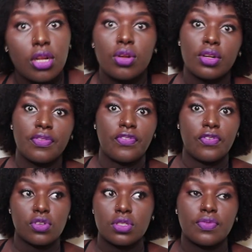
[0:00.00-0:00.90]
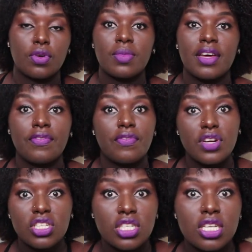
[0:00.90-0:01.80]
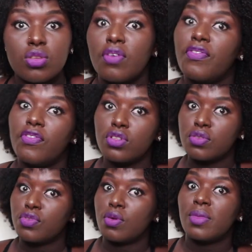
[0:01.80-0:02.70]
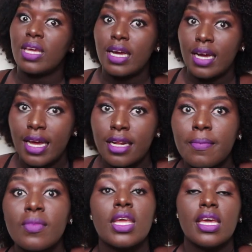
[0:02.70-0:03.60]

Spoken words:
not foods from the fridges or foods from the can.